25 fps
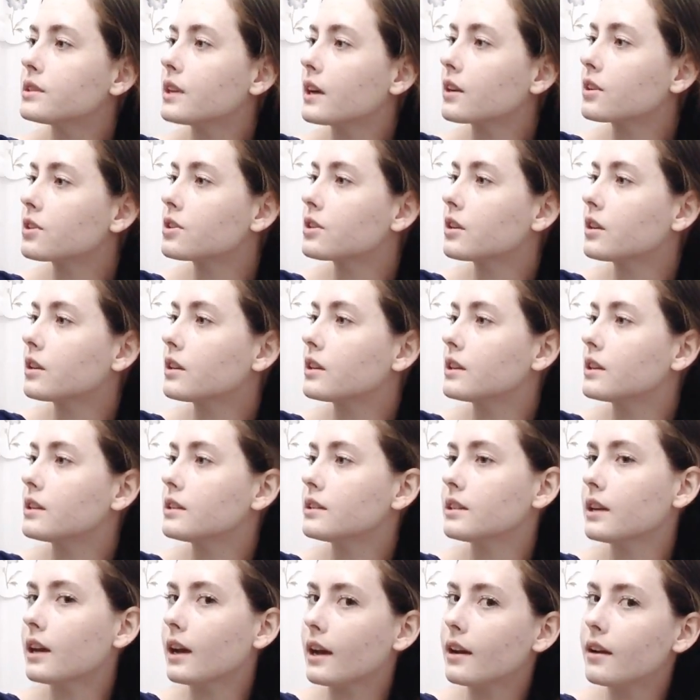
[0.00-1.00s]
section on
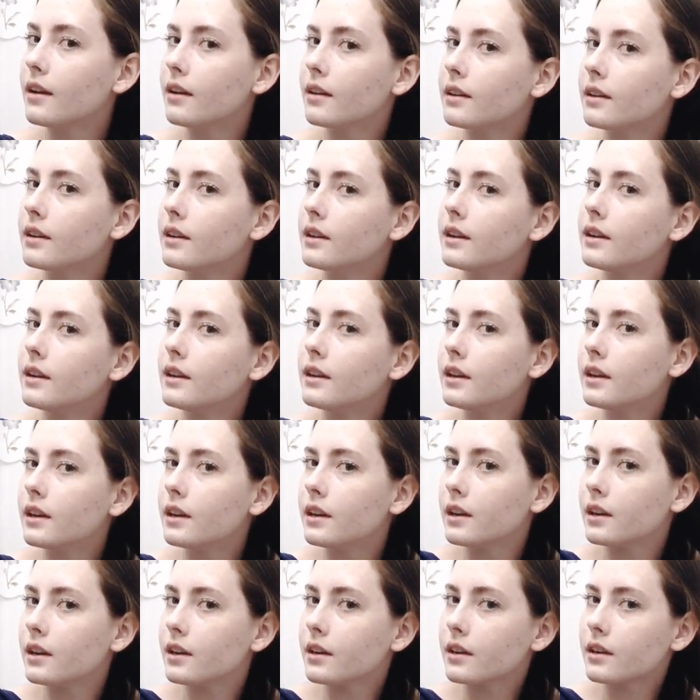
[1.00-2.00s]
this side.
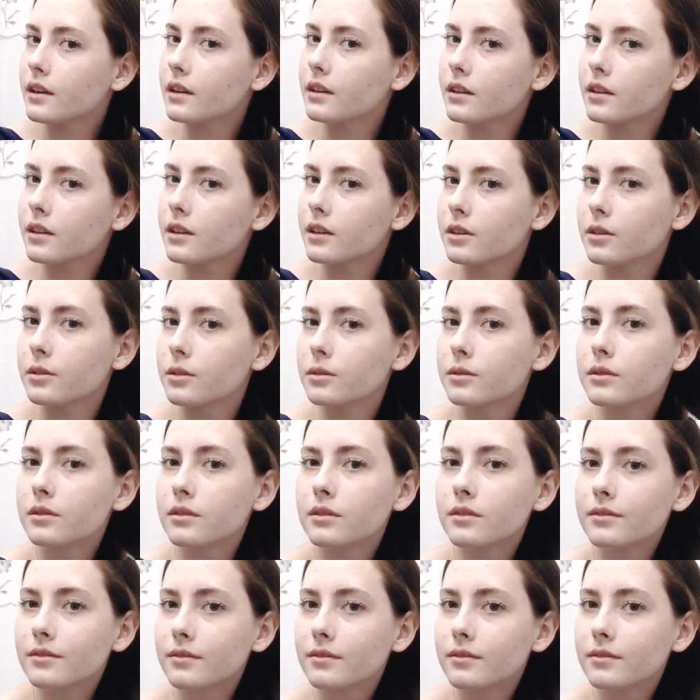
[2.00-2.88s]
You're going to go